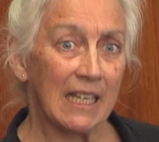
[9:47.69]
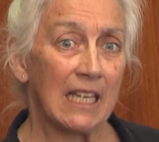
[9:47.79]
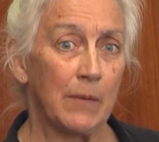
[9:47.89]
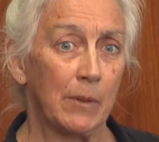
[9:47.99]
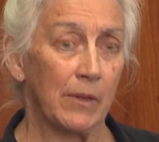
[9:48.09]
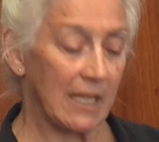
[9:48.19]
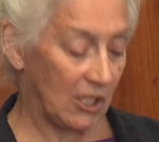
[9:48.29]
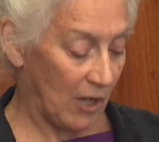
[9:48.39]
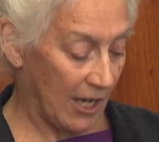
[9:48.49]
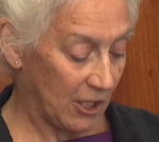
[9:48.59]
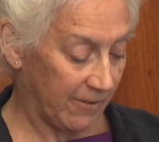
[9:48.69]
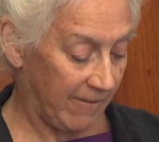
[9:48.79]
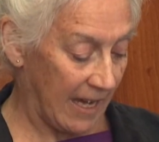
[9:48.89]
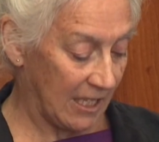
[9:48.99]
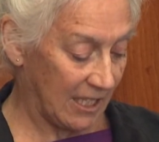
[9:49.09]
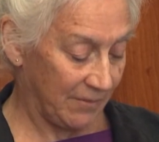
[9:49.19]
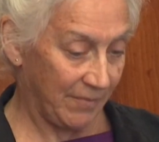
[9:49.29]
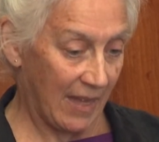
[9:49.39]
in keeping with his tragic fate.